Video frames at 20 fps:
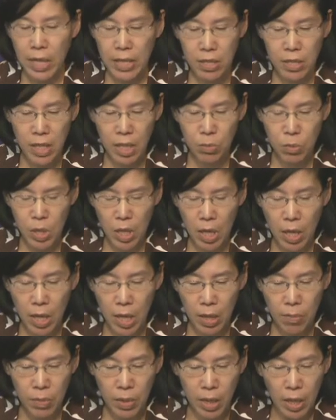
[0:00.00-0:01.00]
that same
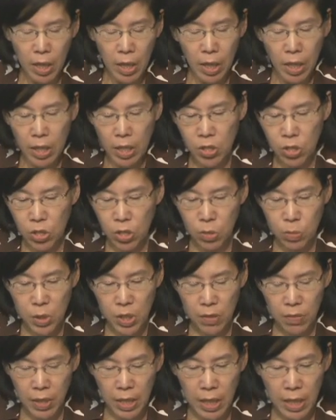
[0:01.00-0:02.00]
time. In terms
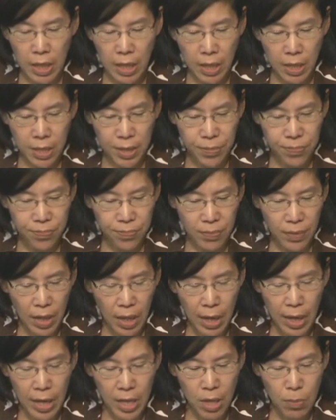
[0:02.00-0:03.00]
of the
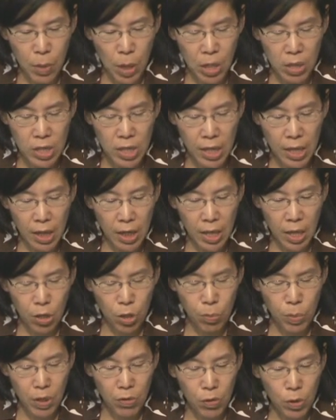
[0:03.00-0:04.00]
IMRT
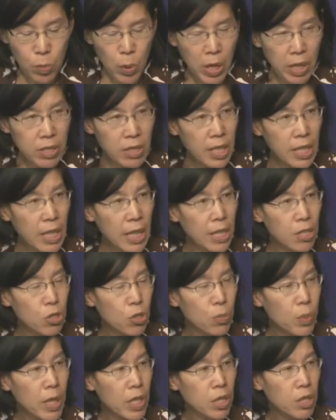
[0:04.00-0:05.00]
therapy for prostate
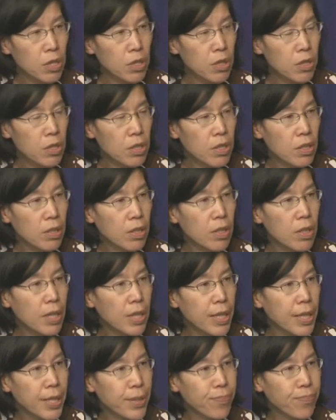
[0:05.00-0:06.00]
cancer patients,
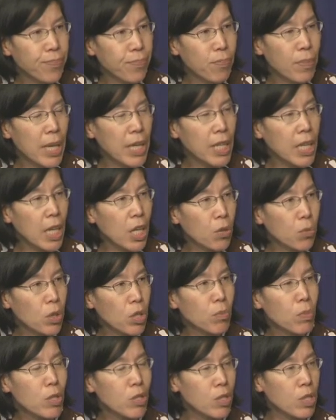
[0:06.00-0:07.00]
Medicare
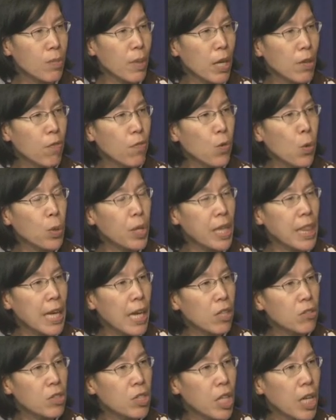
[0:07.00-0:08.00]
reimburses about
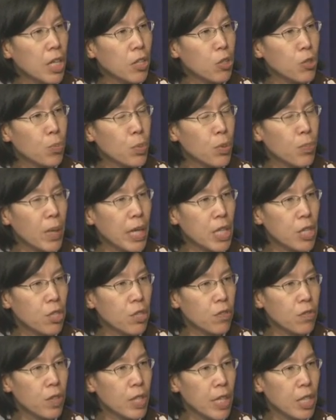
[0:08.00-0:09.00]
$40,000 per
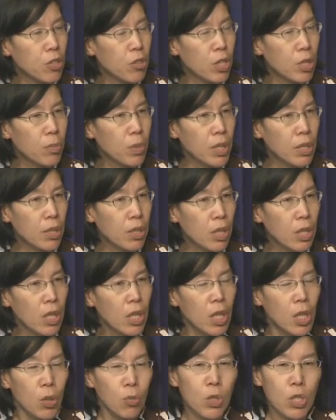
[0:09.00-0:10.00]
patient for that treatment,
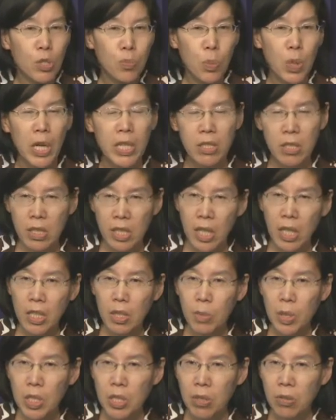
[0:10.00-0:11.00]
whereas
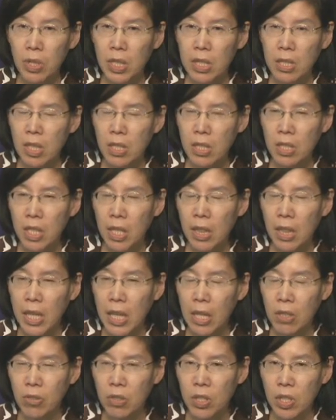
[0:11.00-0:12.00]
prostatectomy is only
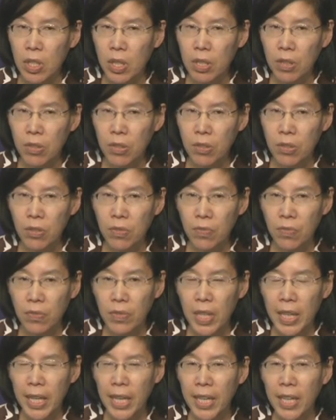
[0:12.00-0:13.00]
$16,000.
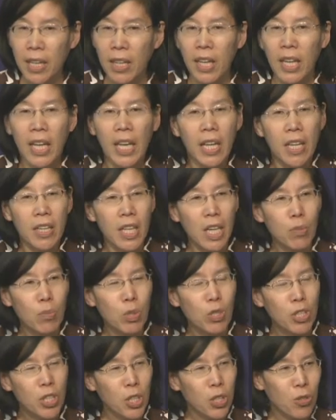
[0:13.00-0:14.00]
Okay. In that
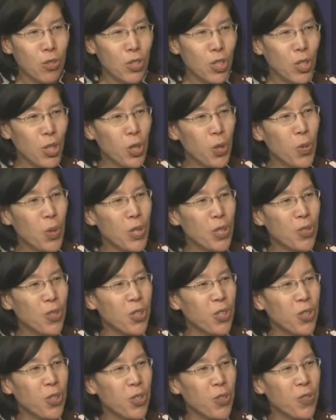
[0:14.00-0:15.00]
particular study, the Wall
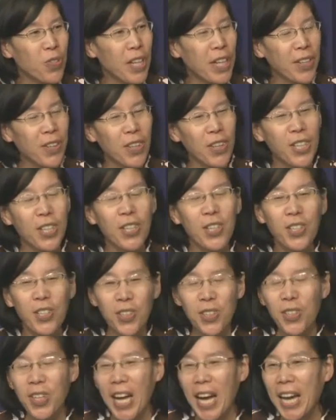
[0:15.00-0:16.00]
Street Journal found the
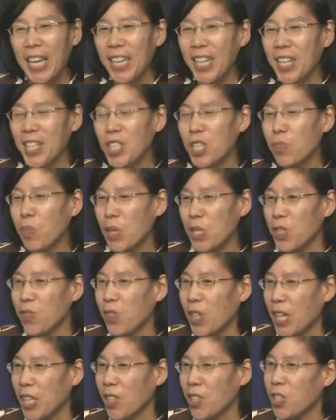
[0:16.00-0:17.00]
clinical guidelines
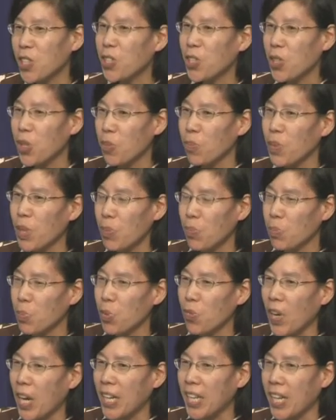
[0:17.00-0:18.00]
specify you shouldn't be
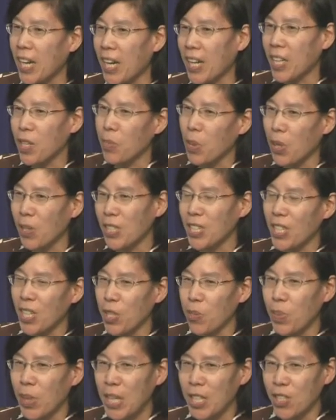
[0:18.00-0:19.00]
providing IMRT
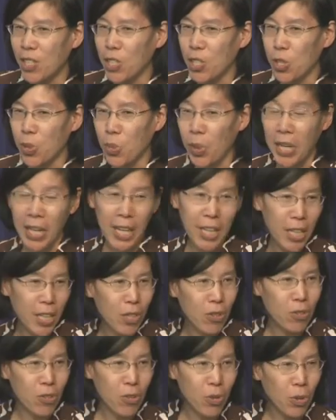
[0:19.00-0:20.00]
to patients who are 80
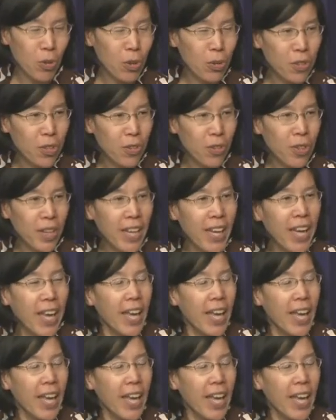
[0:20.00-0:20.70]
years or older,